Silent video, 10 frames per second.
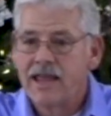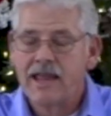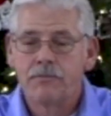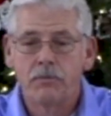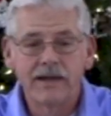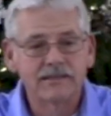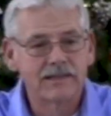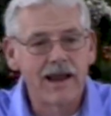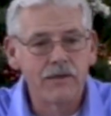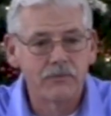he brings
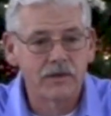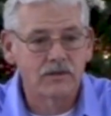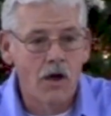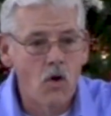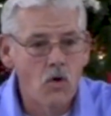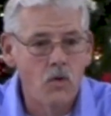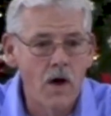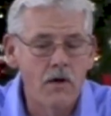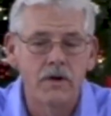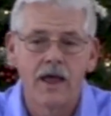down this whole
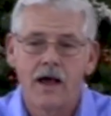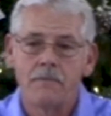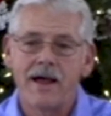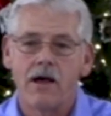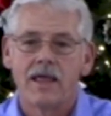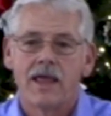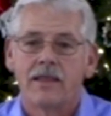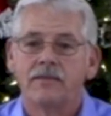quote about